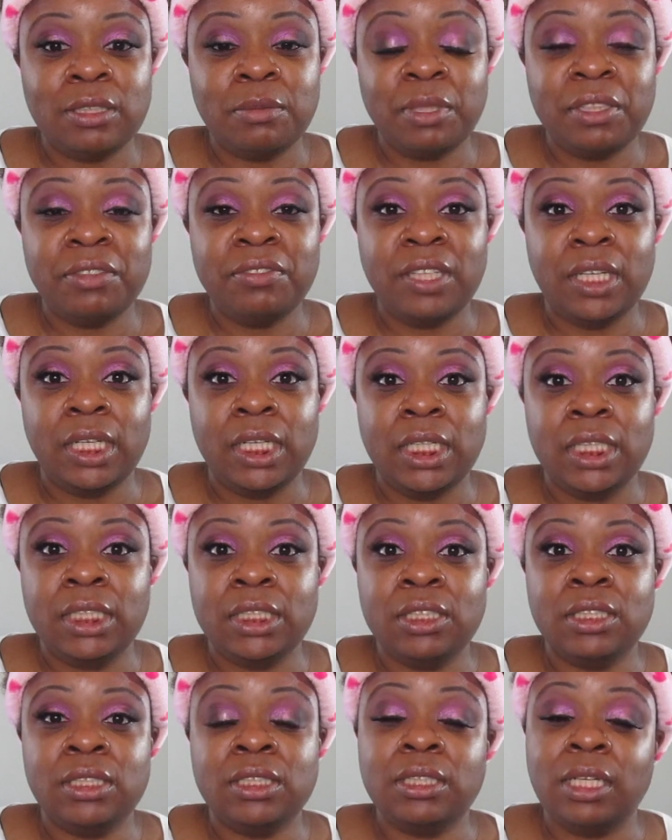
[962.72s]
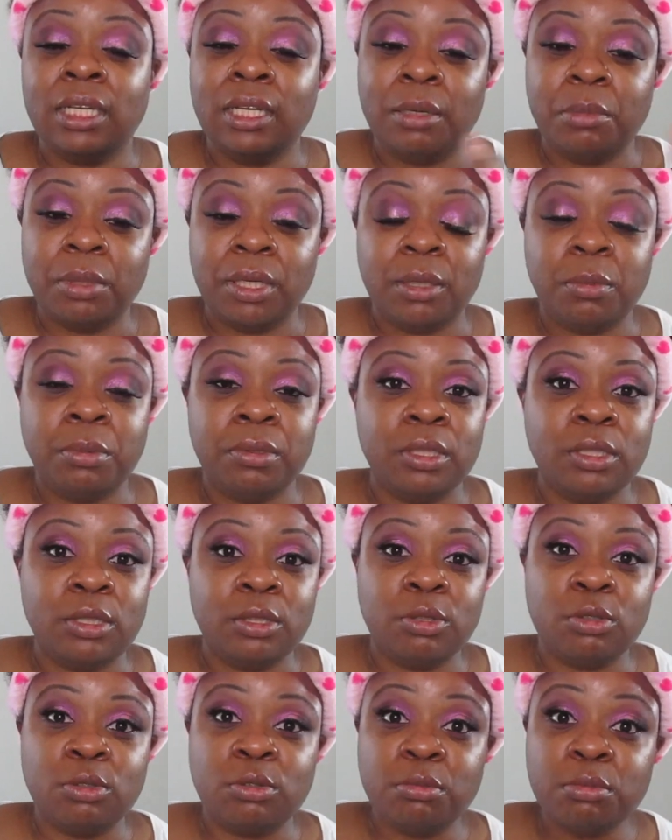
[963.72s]
of my face and I'm going to put a
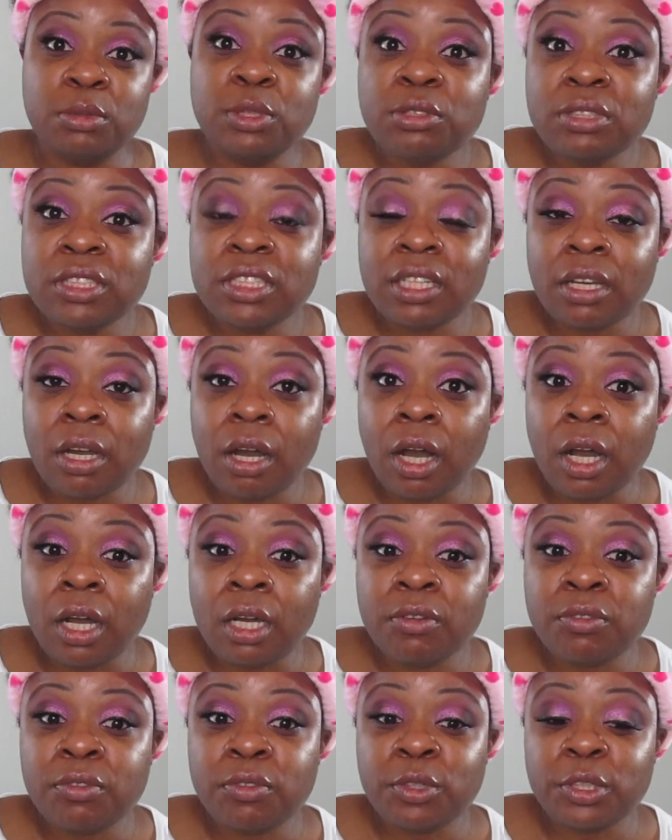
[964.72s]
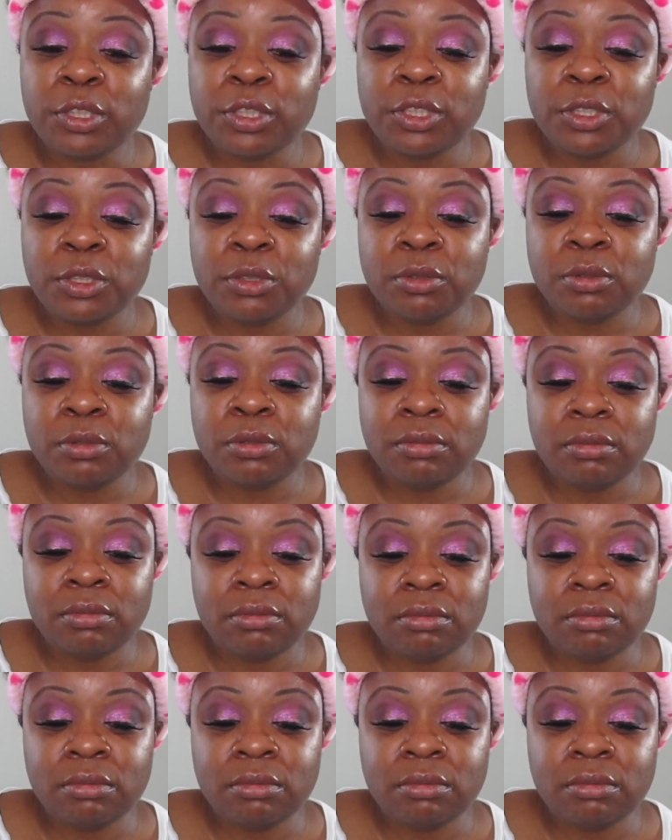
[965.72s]
little music on for you